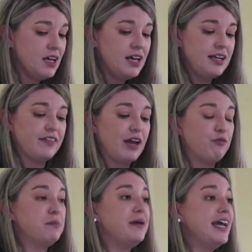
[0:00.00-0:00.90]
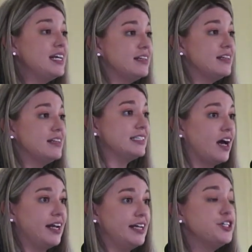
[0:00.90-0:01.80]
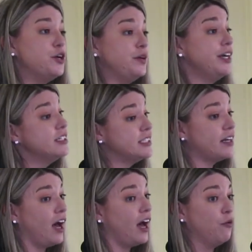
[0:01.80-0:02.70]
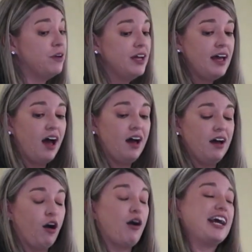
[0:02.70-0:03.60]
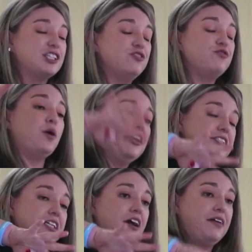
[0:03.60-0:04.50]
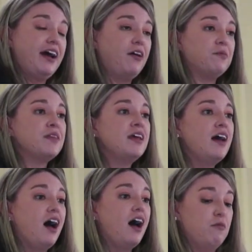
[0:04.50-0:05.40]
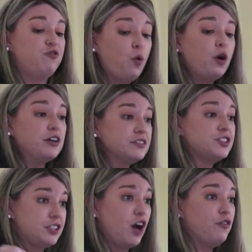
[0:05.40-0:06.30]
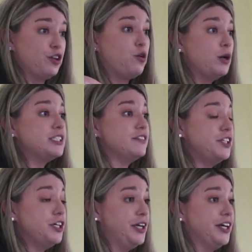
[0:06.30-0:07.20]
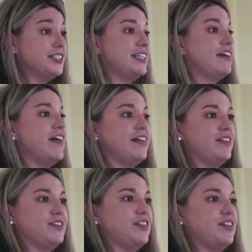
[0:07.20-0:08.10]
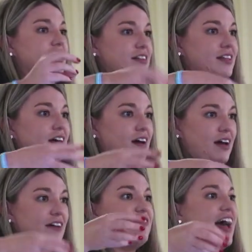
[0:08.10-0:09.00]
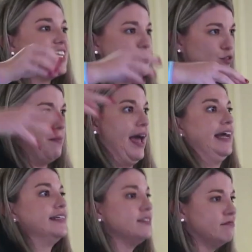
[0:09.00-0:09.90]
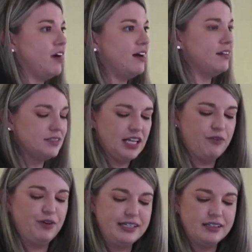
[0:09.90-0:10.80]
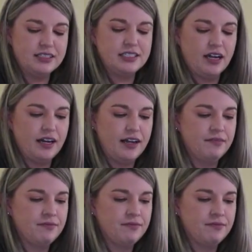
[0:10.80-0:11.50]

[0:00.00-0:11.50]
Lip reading: Now, they repeated this study 2 years ago, or actually 4 years ago now, over the course of 2 years, and they found that the effects remained, right? So they redid the study.